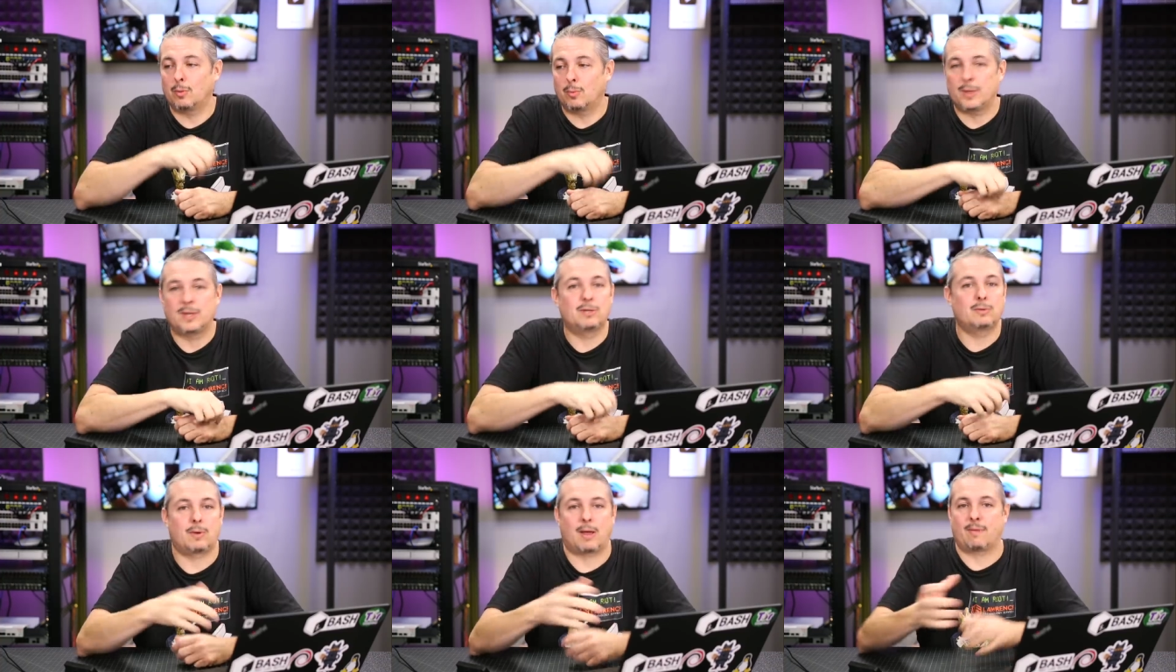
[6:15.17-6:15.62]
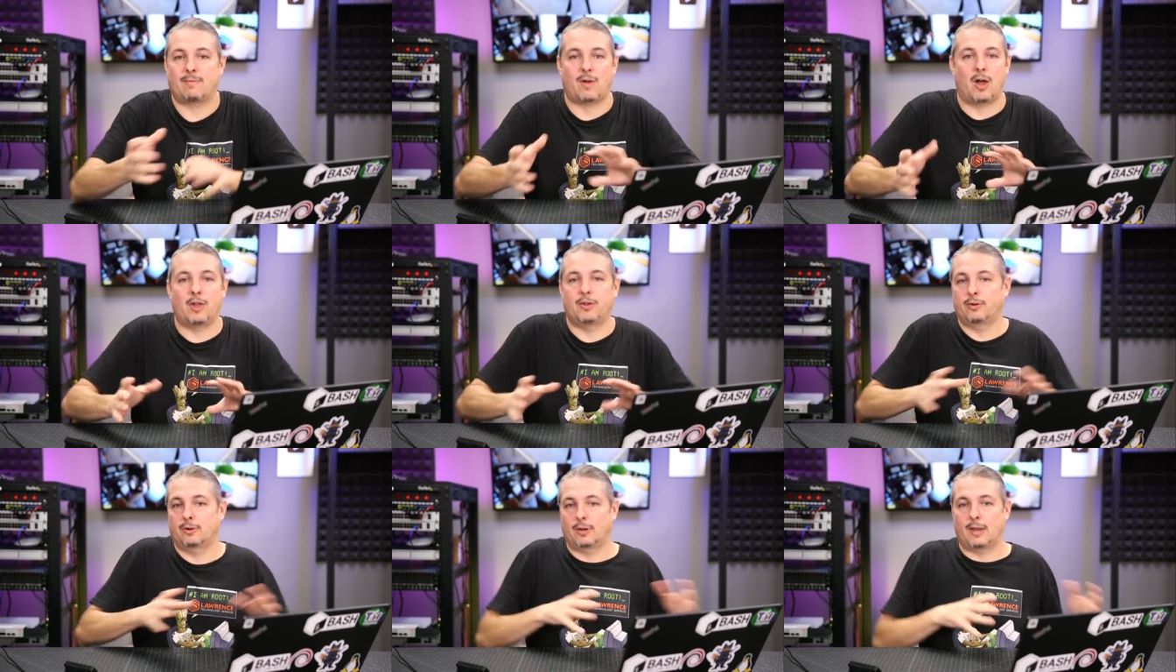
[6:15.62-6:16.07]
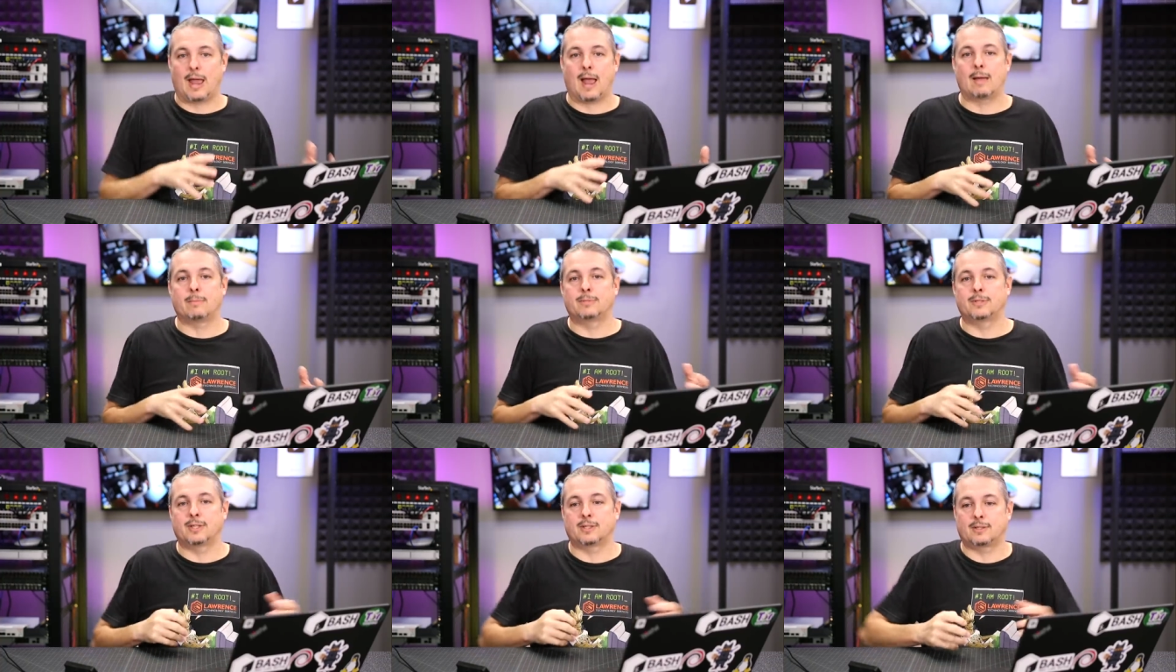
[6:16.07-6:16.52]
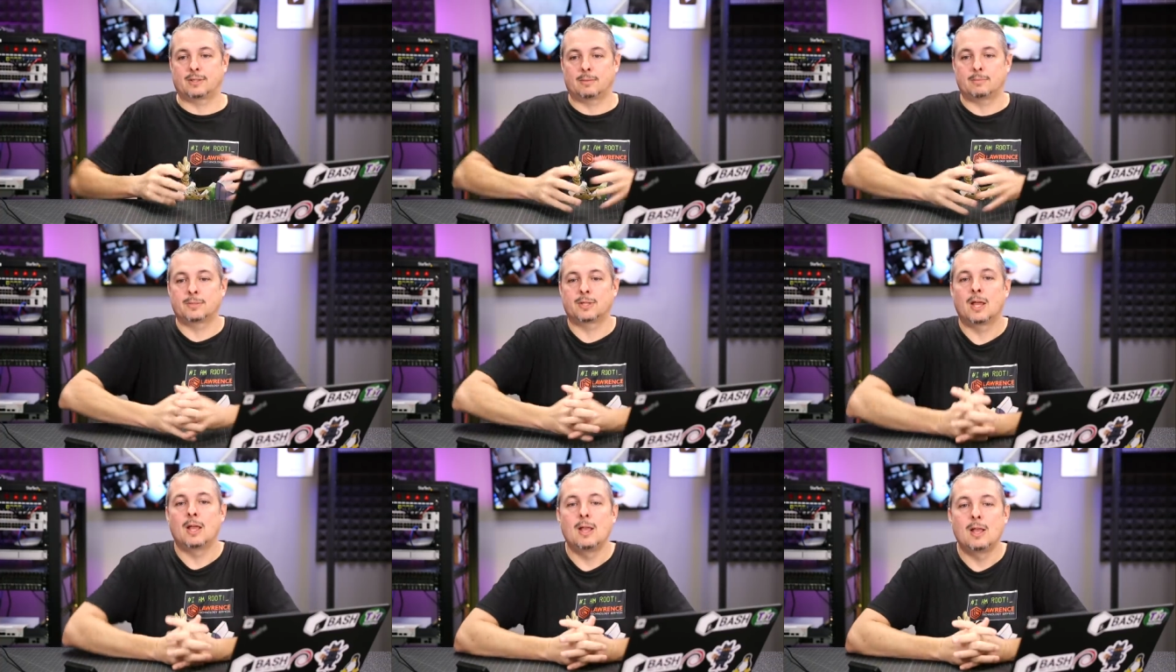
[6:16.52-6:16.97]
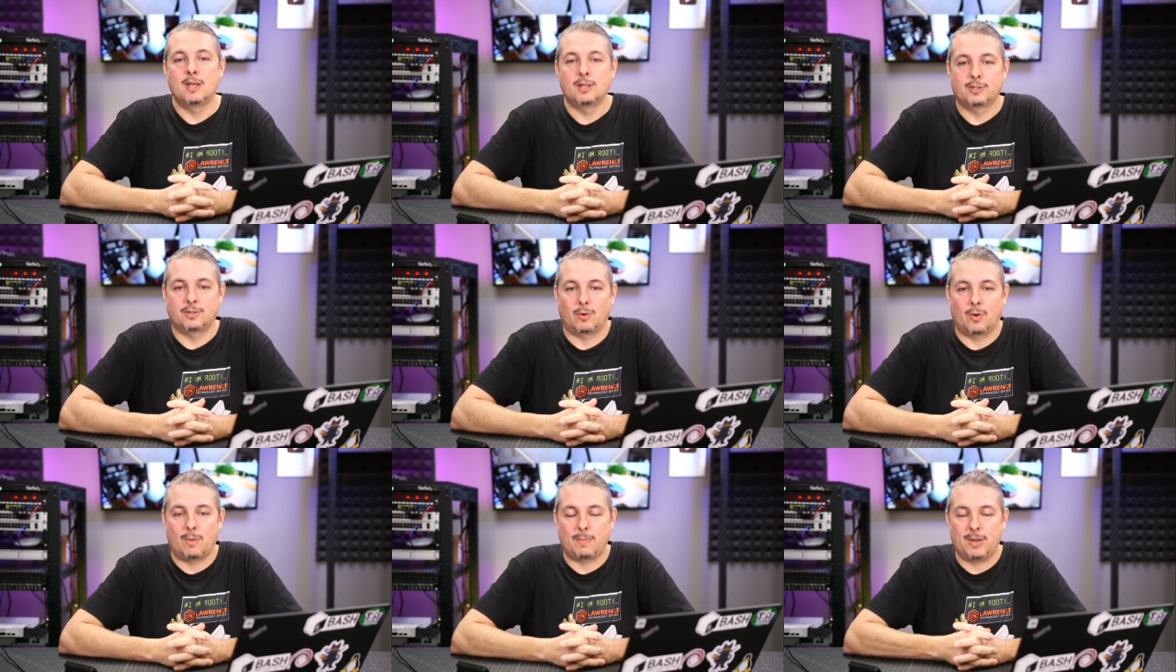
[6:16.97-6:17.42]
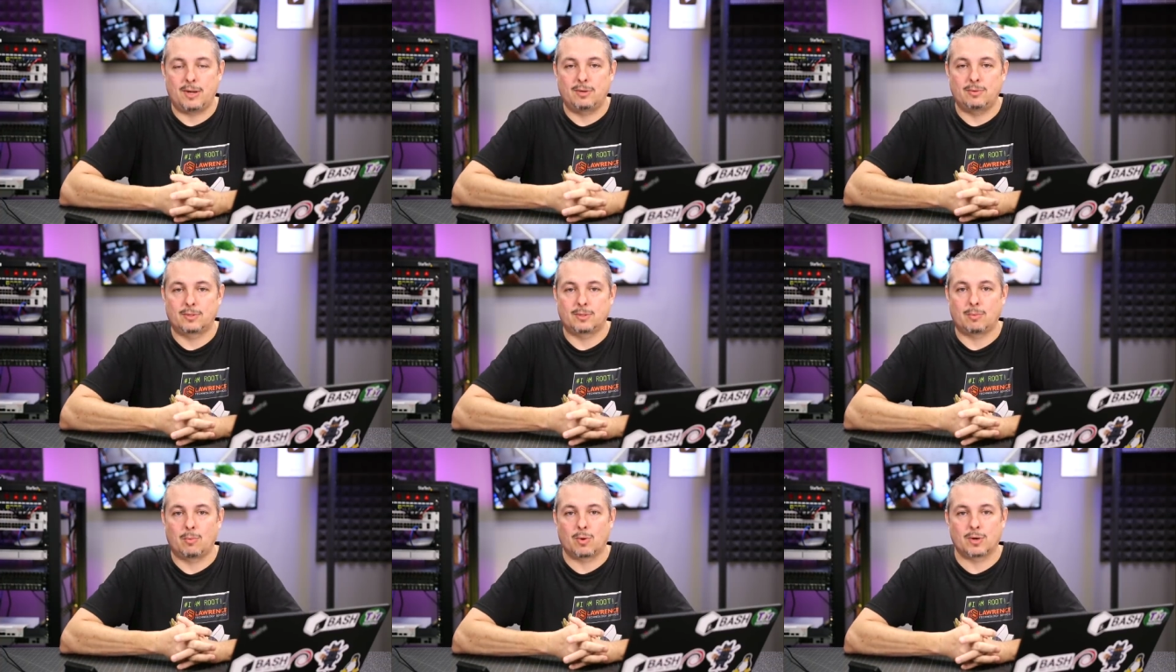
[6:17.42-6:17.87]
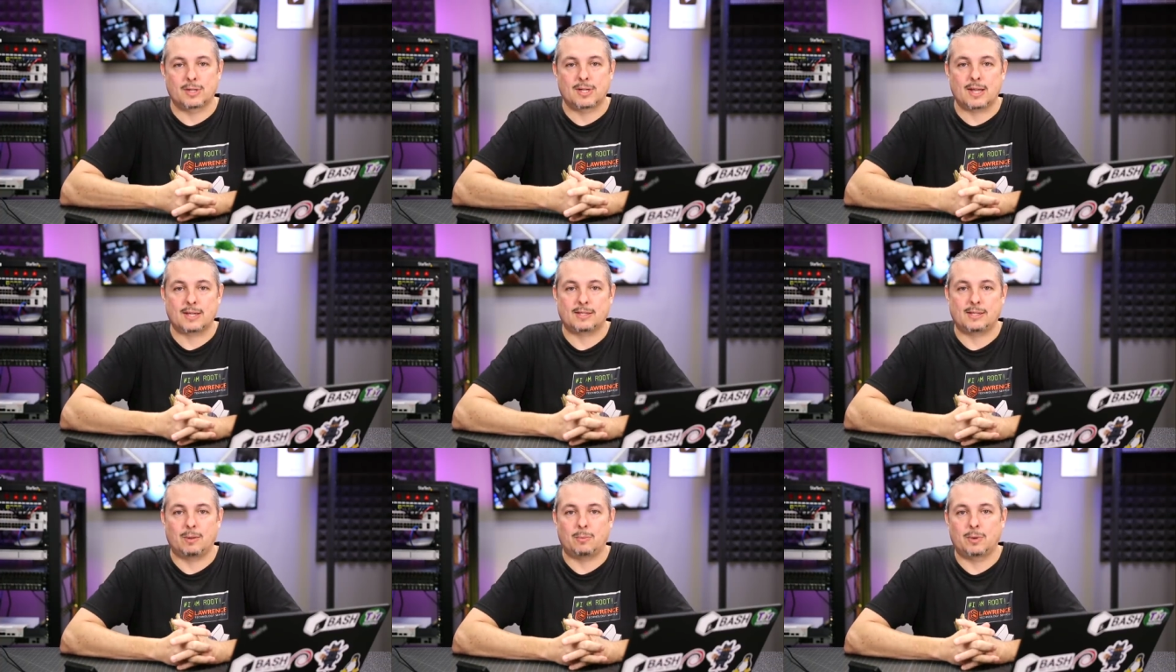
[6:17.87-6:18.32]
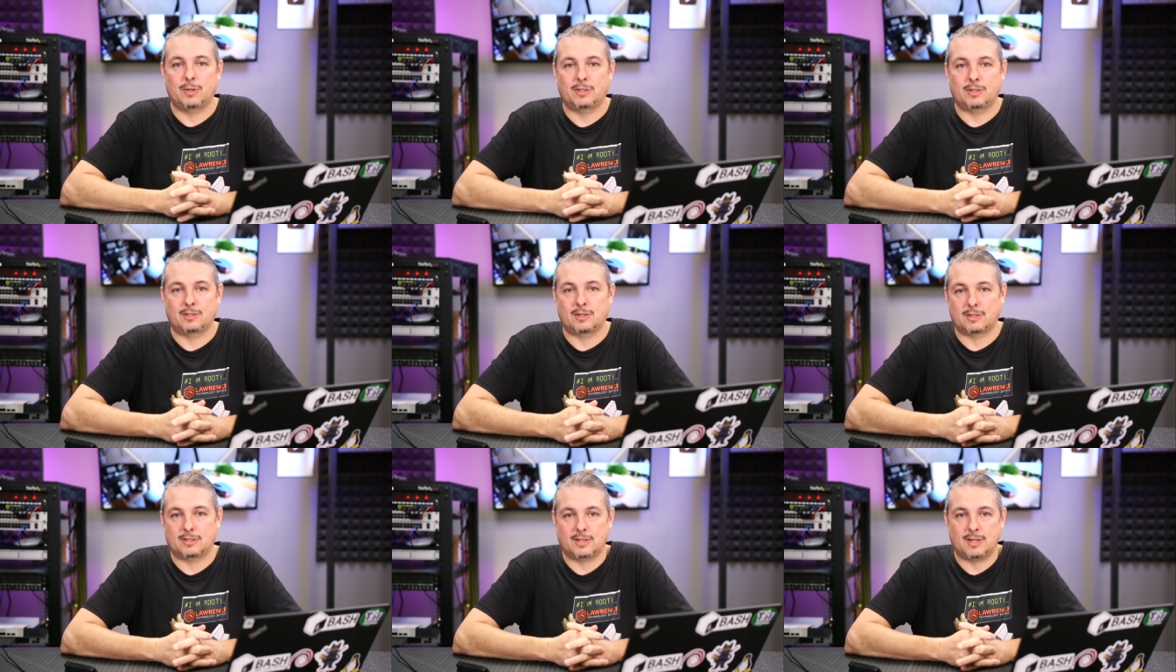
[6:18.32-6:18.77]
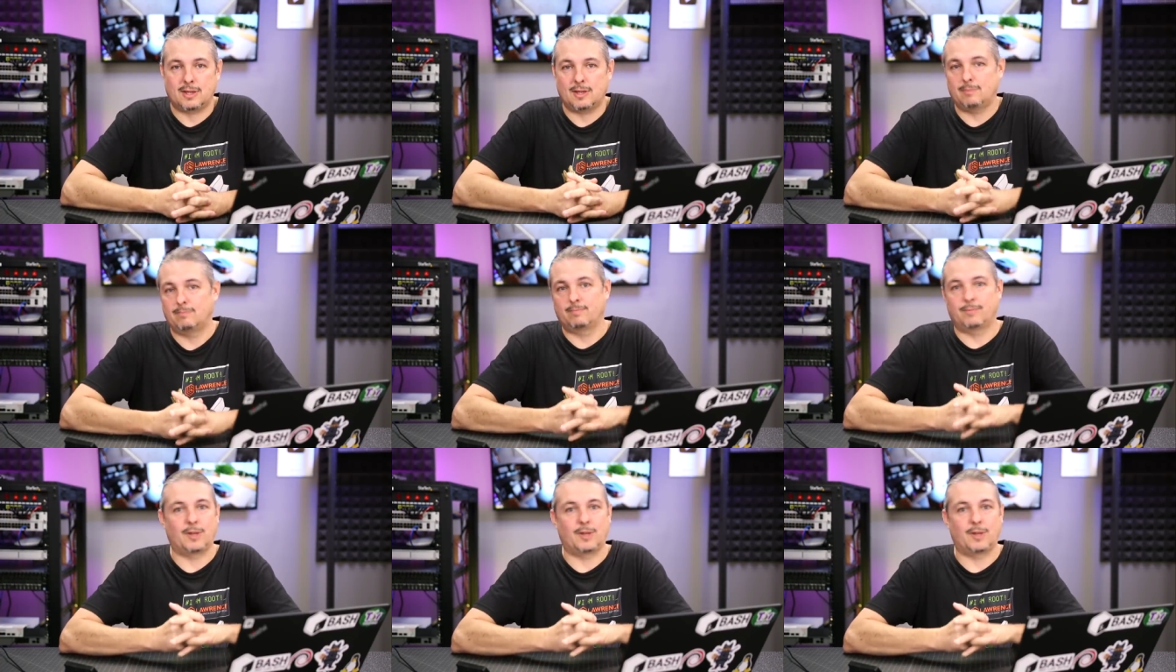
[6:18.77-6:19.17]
We do have other lab systems, so I may do some more testing with to see,